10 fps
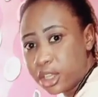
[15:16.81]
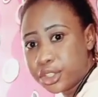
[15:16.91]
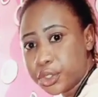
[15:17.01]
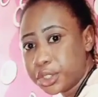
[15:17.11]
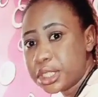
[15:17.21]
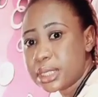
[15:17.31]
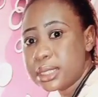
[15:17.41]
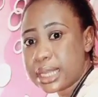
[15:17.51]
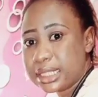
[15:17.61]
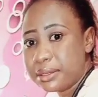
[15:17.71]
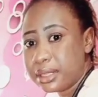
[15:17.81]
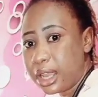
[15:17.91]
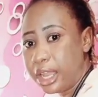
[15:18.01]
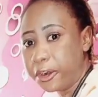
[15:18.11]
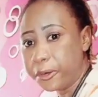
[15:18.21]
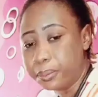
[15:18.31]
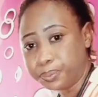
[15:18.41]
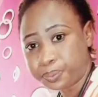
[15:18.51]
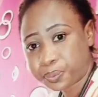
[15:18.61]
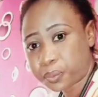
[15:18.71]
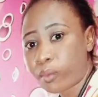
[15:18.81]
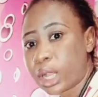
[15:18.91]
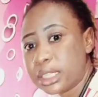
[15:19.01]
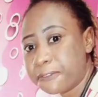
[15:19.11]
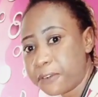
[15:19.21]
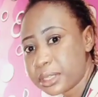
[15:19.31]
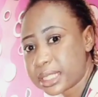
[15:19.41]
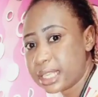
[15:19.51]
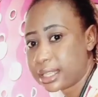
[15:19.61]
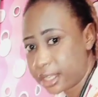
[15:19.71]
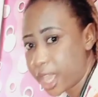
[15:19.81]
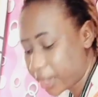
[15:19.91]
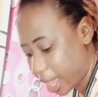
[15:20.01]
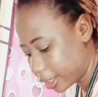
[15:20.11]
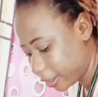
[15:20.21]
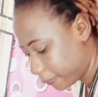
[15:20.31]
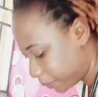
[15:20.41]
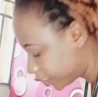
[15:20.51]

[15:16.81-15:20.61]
You know, these are the first aid care you can give